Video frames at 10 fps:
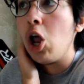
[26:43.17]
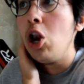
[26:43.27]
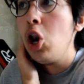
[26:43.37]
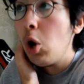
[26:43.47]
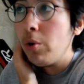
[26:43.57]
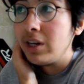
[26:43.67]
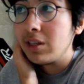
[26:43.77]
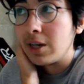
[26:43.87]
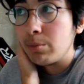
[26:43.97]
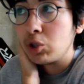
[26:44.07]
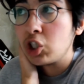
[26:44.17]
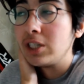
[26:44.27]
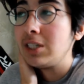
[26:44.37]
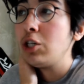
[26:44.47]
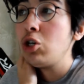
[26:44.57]
Lowering the temperature
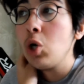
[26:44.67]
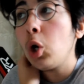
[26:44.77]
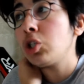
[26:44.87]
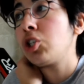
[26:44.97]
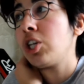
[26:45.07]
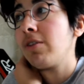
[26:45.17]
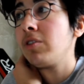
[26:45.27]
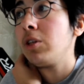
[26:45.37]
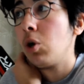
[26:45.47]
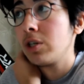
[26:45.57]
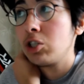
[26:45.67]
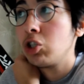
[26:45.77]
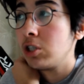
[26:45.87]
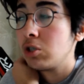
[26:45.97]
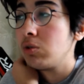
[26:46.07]
did not shift the
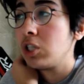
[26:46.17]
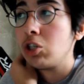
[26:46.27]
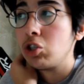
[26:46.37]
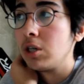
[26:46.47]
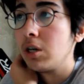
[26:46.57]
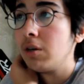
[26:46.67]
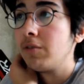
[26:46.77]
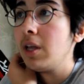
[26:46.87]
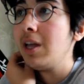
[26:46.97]
oxygen dissociation curve.